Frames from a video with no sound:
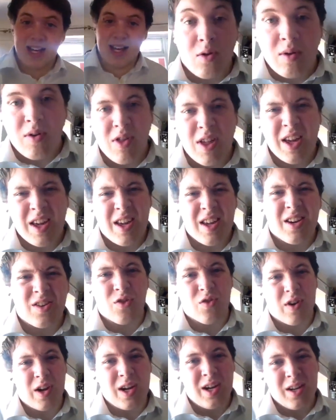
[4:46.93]
So I think it
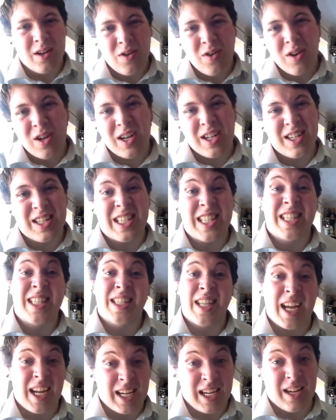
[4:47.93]
was not an
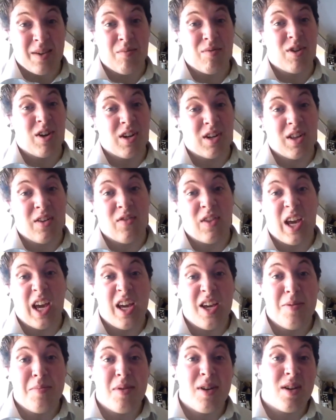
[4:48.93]
insanely productive
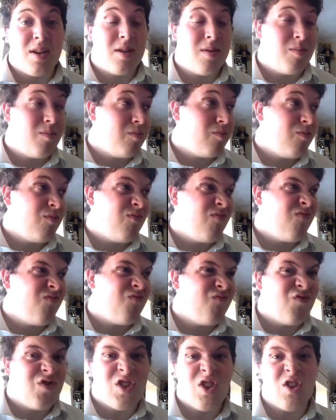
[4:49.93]
day, but
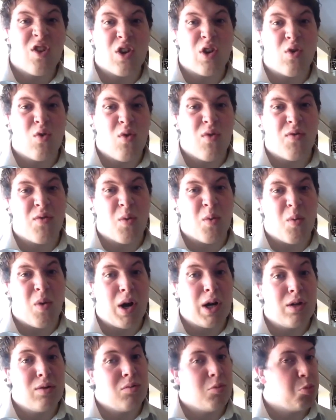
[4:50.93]
not an awful
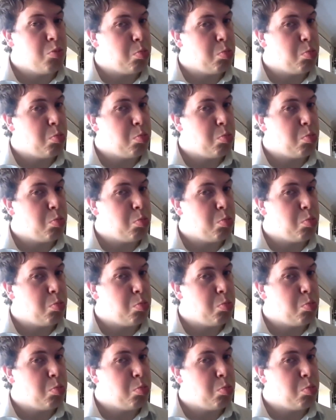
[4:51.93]
one.